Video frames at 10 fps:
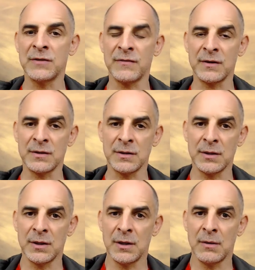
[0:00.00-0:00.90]
a different
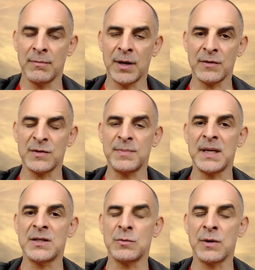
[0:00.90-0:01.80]
part of
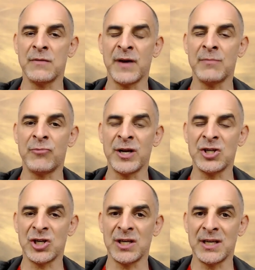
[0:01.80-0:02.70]
space where the
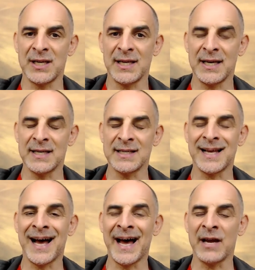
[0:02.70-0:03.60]
vibration is
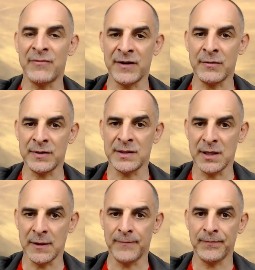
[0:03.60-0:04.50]
at a higher
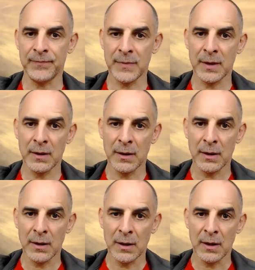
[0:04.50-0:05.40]
frequency.
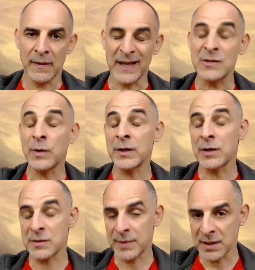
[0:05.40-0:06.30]
That's why
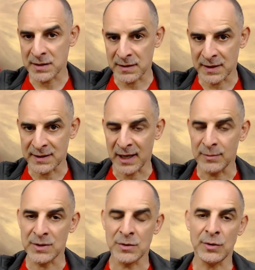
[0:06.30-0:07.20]
you're experiencing that
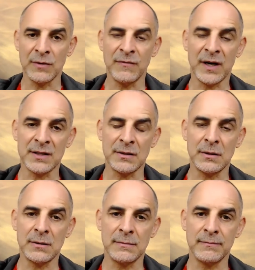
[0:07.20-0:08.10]
time is going
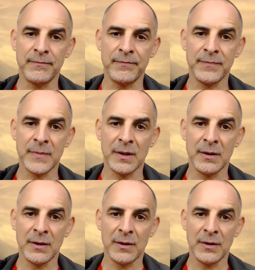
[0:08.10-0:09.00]
faster
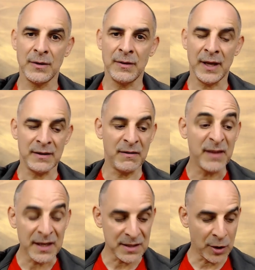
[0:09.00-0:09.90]
that
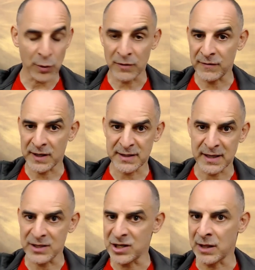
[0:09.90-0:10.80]
things are going
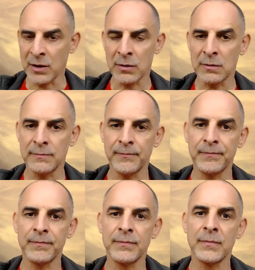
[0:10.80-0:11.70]
faster in general.
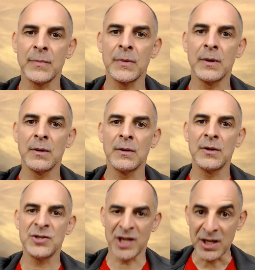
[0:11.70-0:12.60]

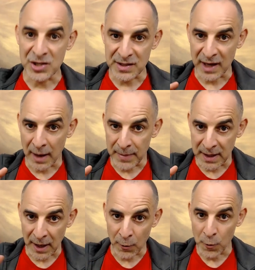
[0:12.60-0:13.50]
Changes are
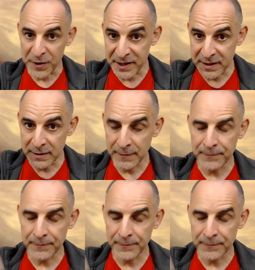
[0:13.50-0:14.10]
happening like whoosh,